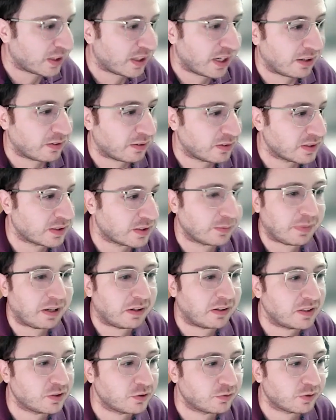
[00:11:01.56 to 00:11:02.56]
Congress about
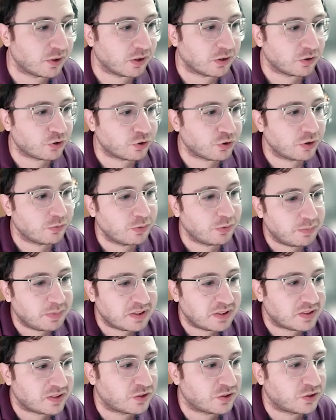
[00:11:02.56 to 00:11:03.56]
Israel. Should we be
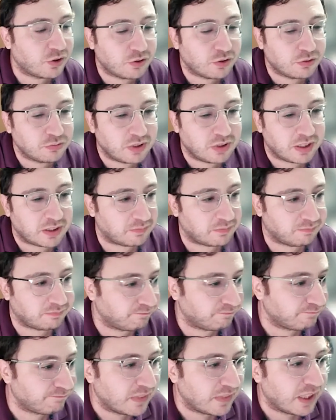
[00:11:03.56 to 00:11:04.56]
so like
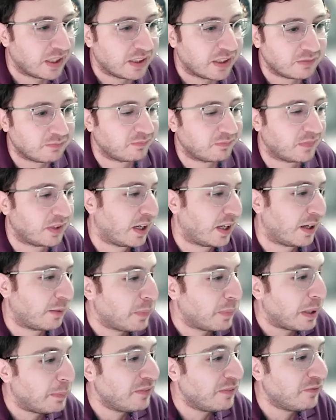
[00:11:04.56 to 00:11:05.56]

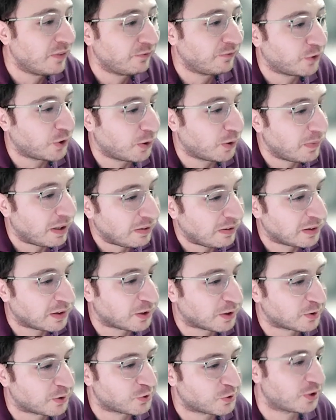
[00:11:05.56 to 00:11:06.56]
maybe even for
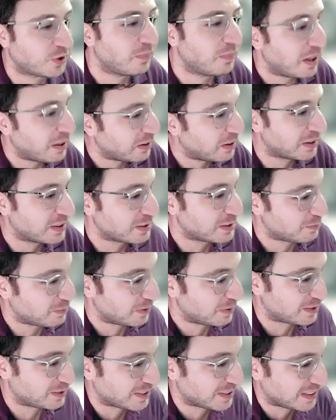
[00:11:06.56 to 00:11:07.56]
America, should Americans be
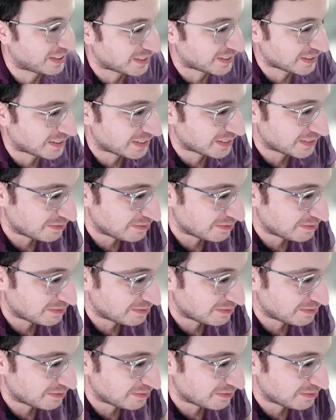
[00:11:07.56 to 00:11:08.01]
scared?